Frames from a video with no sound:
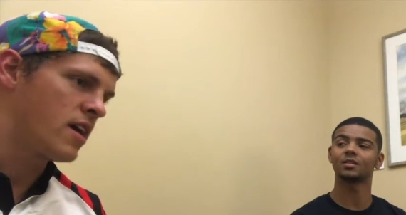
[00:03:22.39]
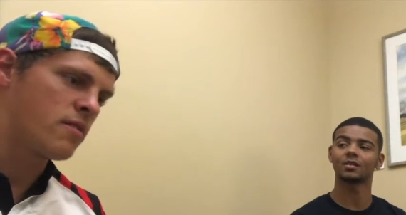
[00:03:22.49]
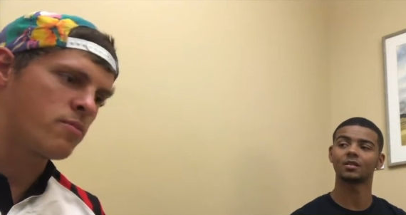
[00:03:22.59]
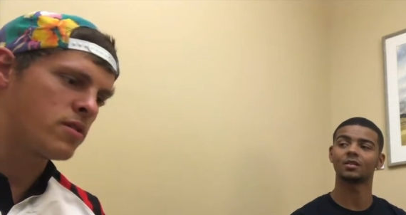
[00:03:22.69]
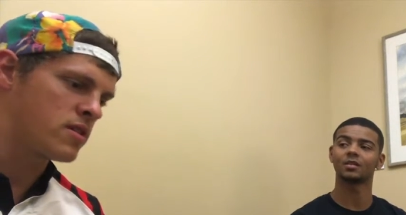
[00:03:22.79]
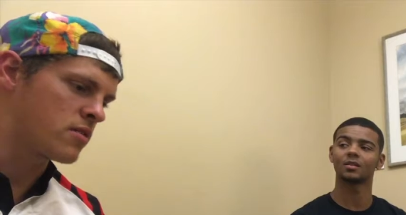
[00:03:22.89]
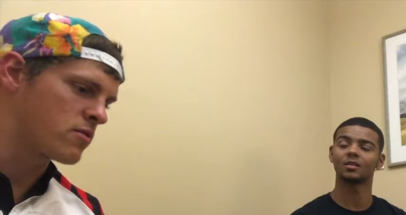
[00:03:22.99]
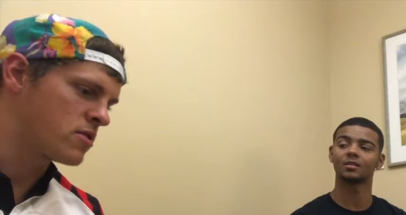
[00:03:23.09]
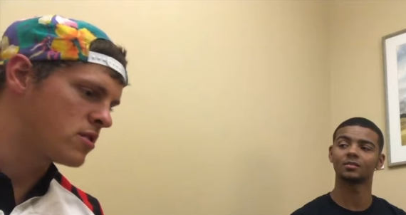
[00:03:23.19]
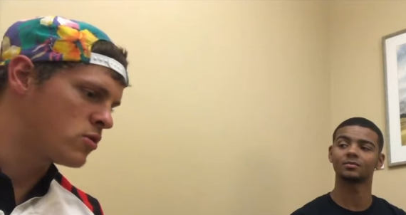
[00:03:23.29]
Speaker 1: and building
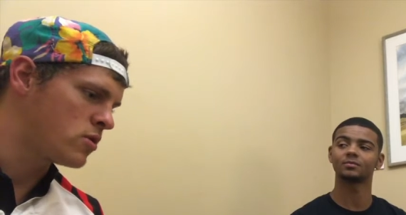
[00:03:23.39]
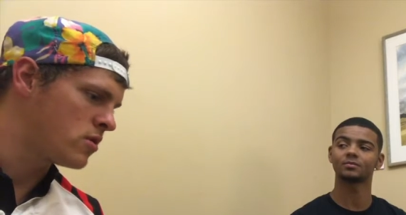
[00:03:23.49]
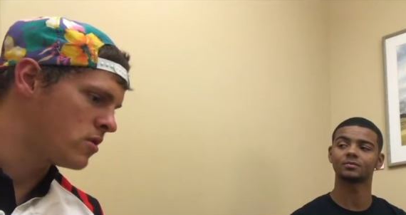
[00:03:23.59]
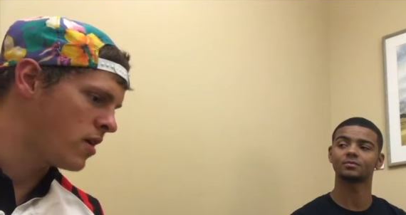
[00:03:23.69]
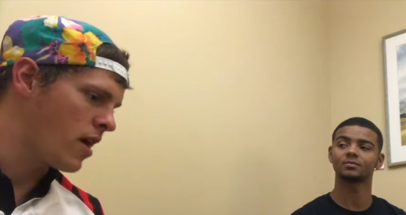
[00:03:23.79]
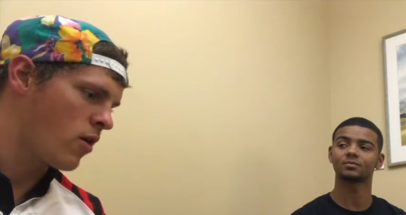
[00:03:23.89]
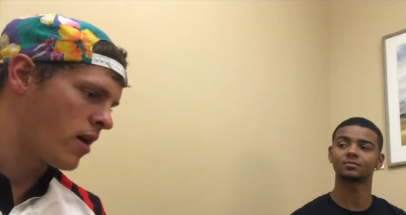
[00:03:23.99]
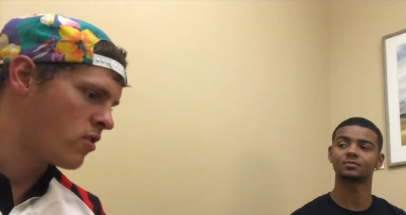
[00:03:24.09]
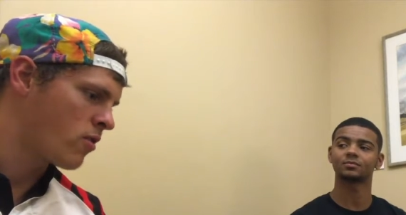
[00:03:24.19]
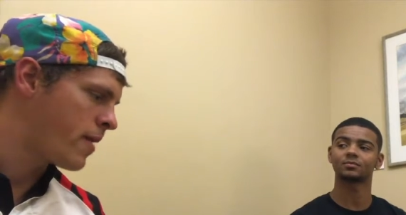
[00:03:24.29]
residual
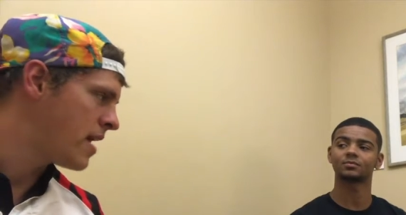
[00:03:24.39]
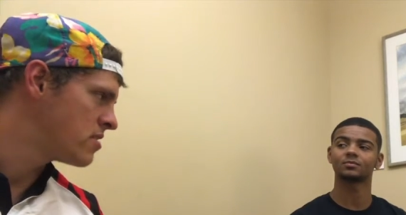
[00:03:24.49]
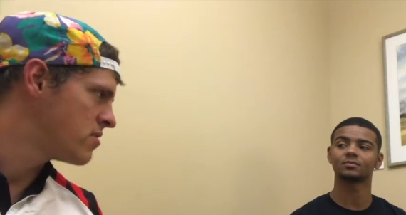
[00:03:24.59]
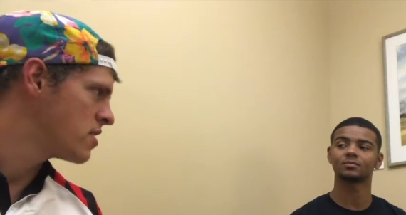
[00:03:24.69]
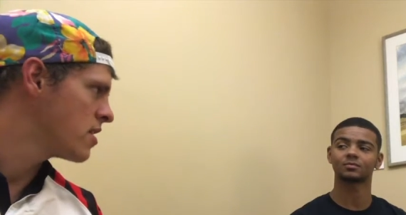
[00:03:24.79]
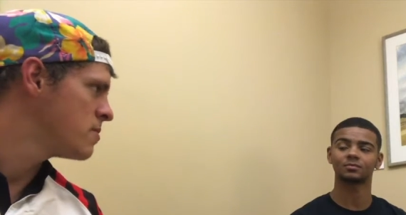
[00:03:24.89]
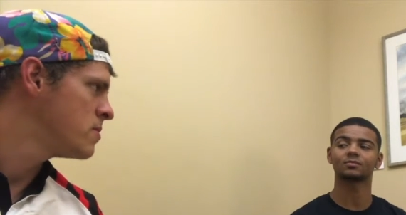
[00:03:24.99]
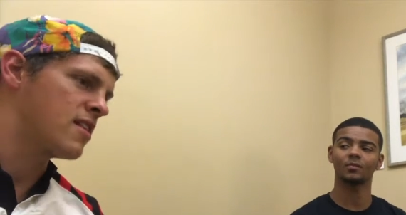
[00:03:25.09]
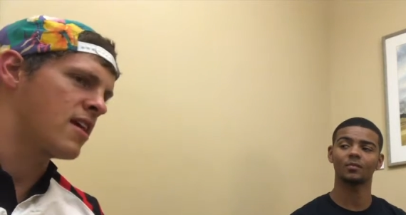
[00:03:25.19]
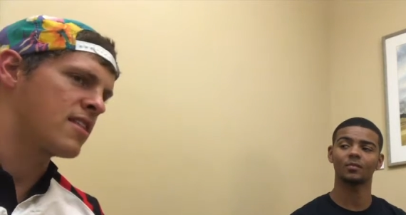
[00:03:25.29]
and or passive
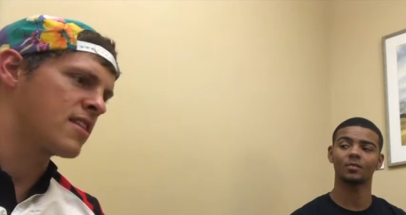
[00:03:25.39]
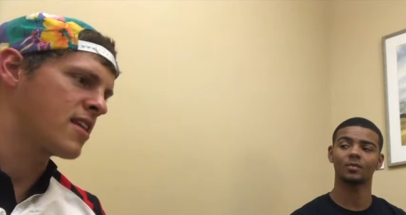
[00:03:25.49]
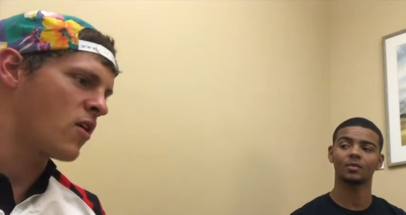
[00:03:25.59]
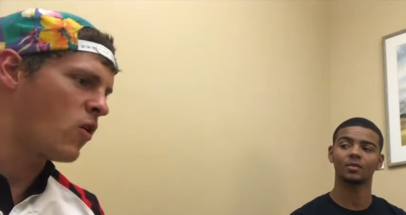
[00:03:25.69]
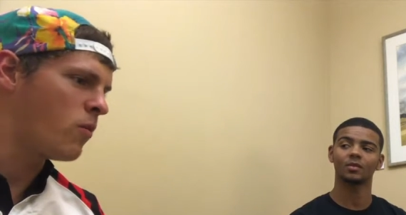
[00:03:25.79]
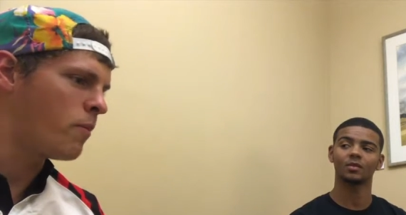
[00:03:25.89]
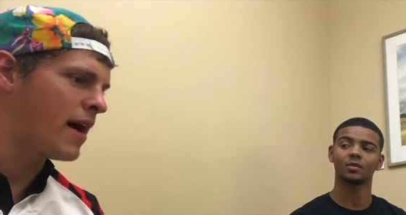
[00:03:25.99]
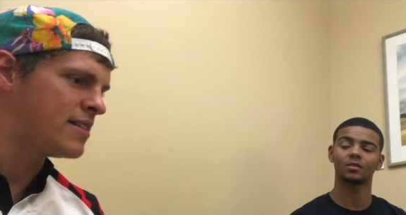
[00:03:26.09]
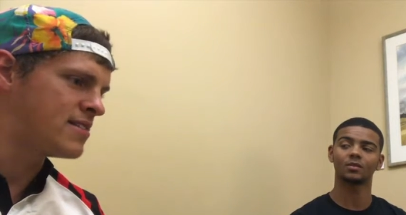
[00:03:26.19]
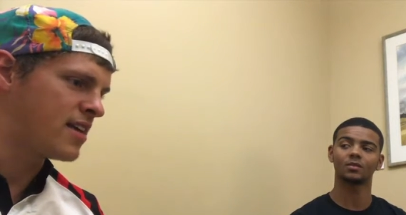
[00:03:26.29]
income. I think that whole
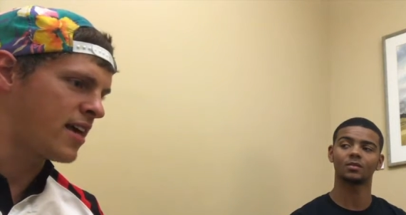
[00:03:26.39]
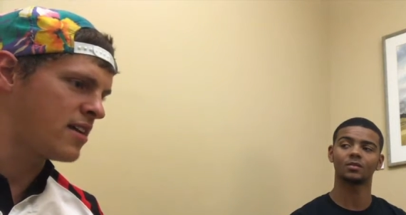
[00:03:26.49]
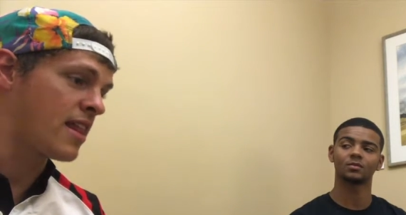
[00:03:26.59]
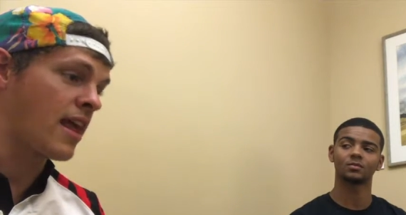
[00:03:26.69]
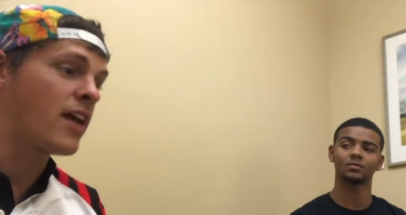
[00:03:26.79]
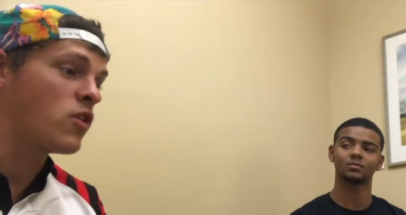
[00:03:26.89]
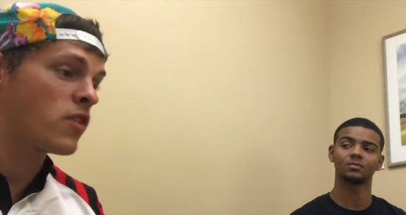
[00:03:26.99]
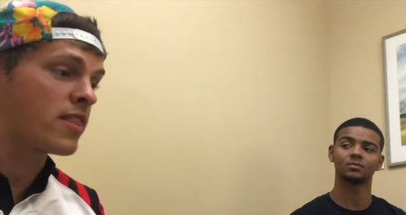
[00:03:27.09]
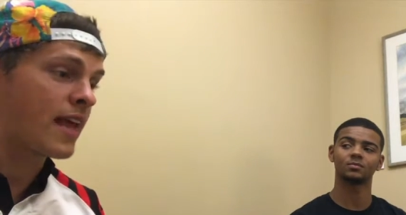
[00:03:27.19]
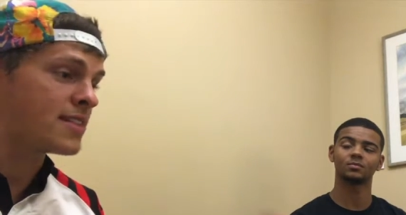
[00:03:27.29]
mindset, I
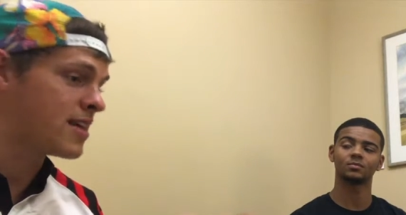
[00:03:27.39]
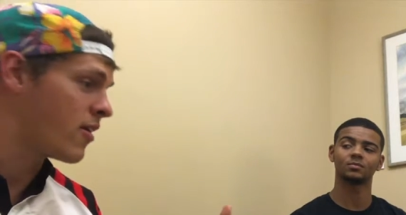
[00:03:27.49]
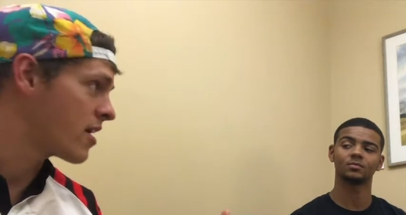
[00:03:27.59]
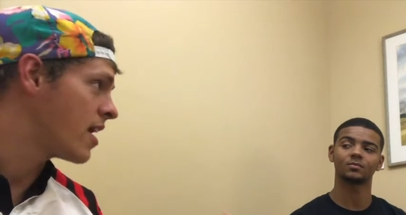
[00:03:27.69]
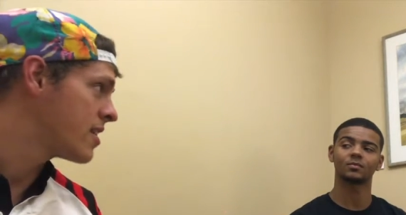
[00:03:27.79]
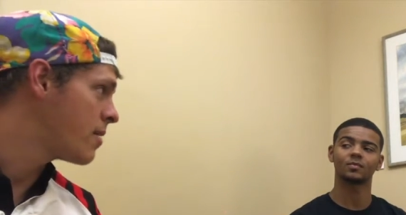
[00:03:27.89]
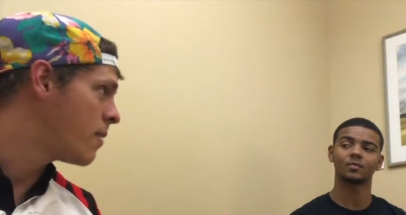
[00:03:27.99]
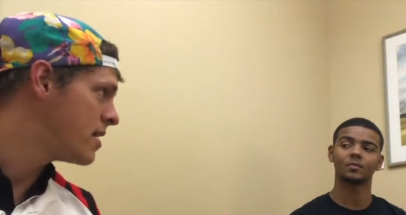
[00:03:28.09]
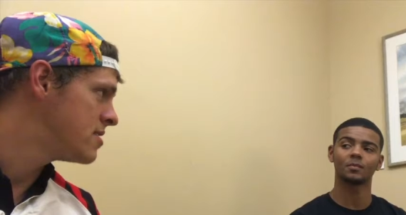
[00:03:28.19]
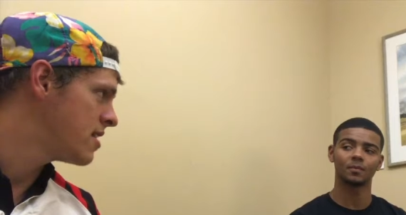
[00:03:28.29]
know that that's how I got that
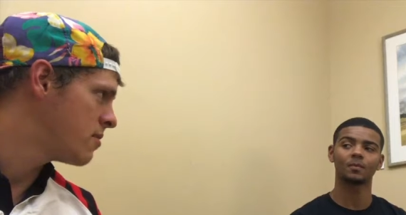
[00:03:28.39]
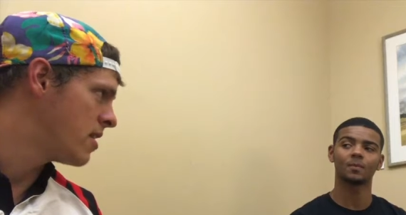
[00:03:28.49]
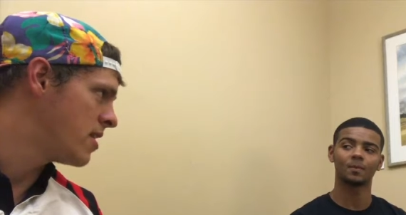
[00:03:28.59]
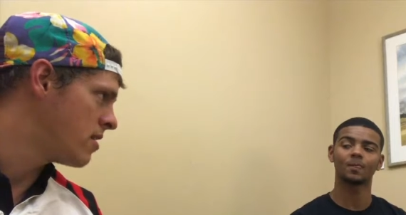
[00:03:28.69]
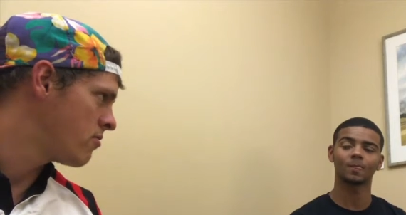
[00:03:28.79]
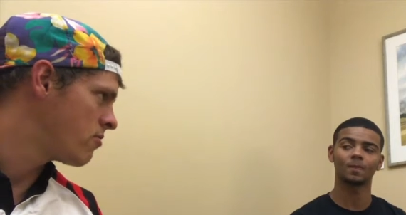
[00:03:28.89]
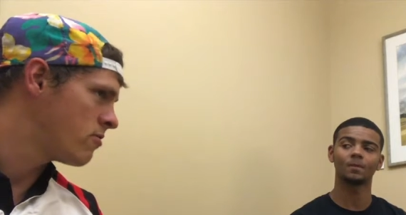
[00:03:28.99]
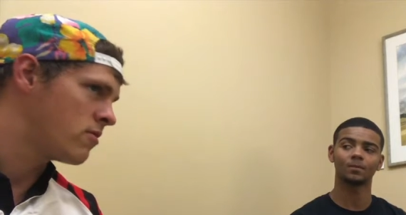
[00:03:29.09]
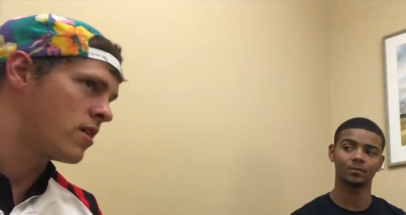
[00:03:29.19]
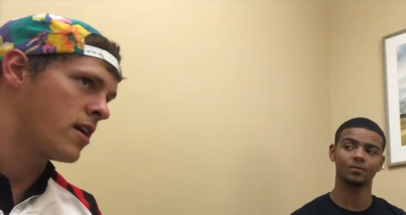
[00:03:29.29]
mindset and then
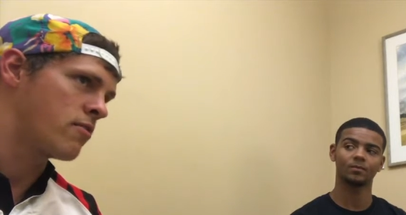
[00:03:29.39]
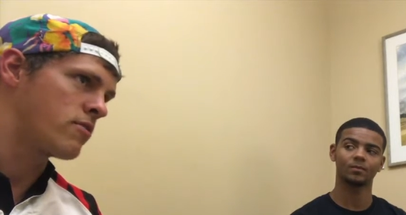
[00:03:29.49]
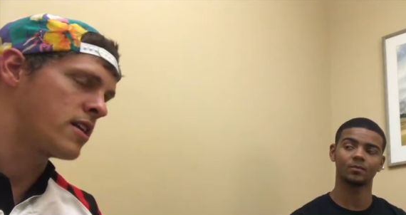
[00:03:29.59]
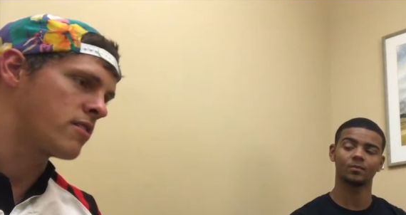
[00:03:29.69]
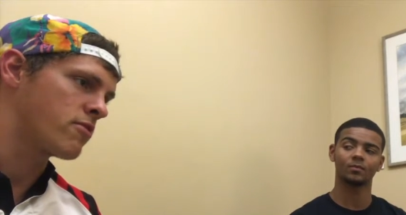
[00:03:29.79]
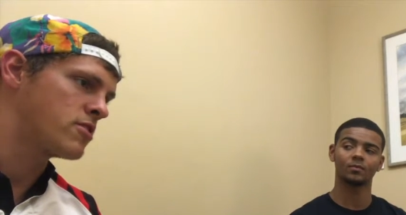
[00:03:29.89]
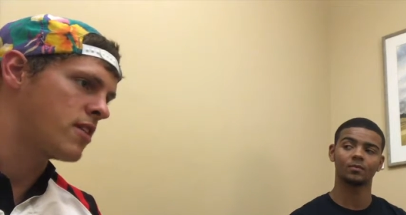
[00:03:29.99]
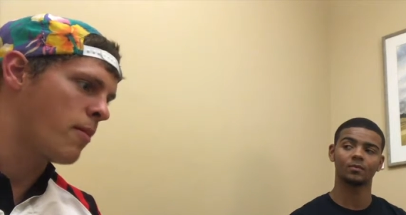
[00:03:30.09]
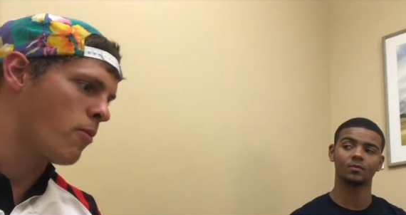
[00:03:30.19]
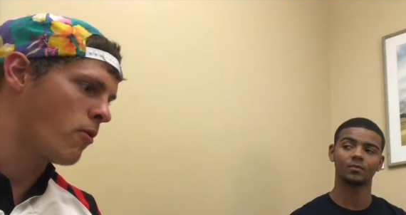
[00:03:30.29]
uh, reading Rich
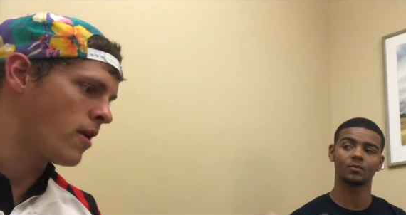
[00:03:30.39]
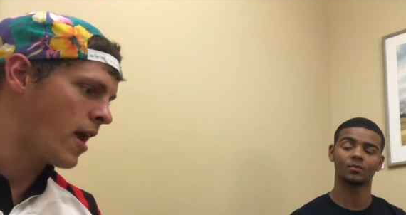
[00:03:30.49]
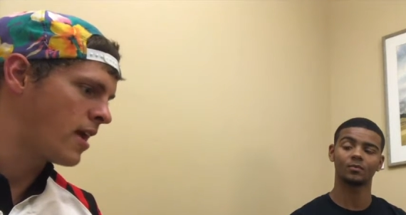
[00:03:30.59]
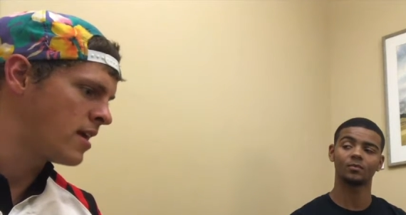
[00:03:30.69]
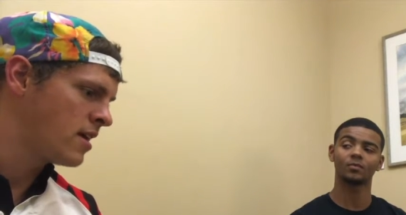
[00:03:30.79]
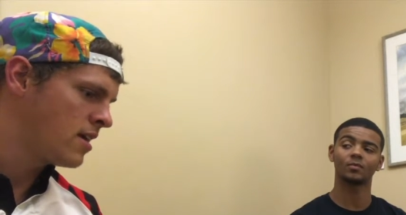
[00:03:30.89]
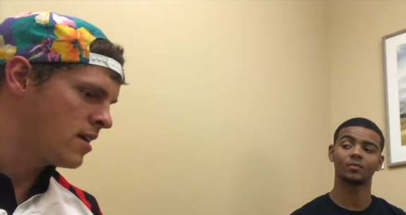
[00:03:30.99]
Dad Poor Dad